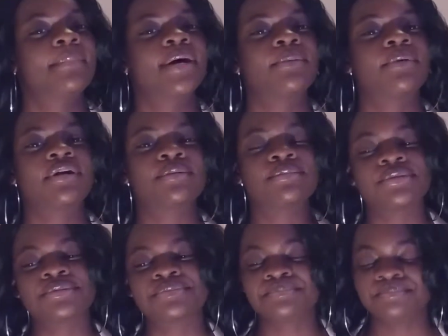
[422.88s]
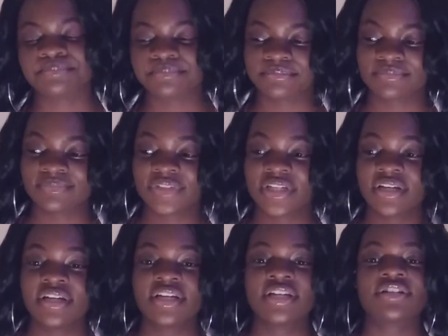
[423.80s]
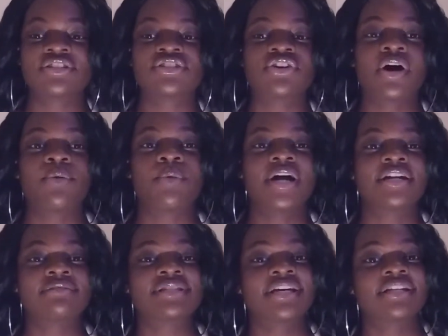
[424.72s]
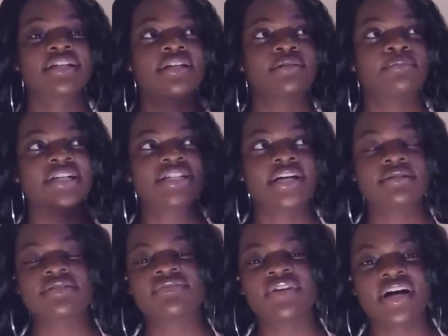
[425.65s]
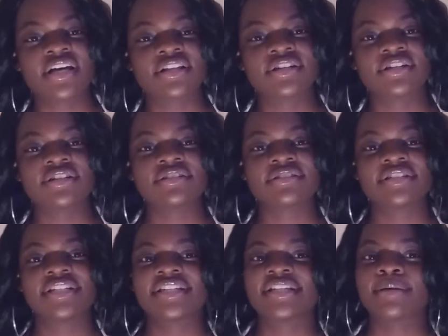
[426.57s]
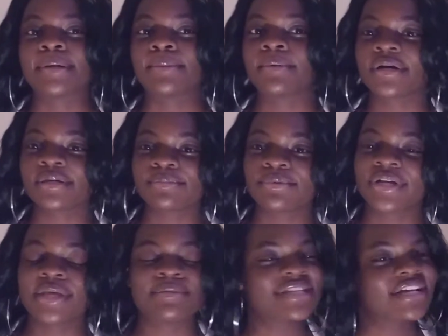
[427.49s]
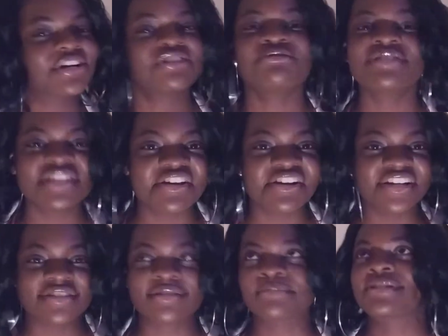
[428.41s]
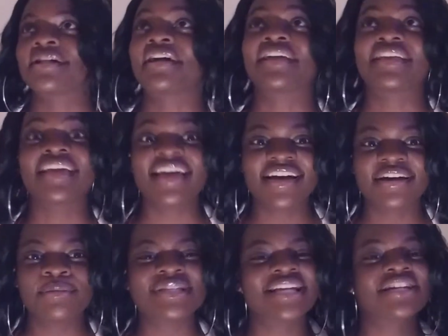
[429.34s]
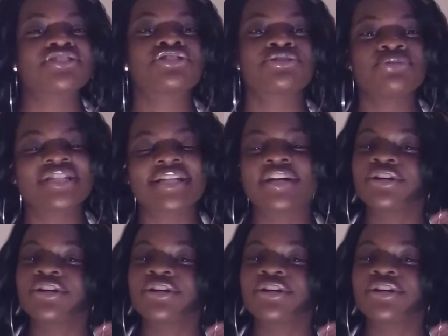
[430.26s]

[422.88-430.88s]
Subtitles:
my water broke. So I wound up telling my child's father that my water broke. He was like, are you serious? I was like, yeah. It was like, as soon as I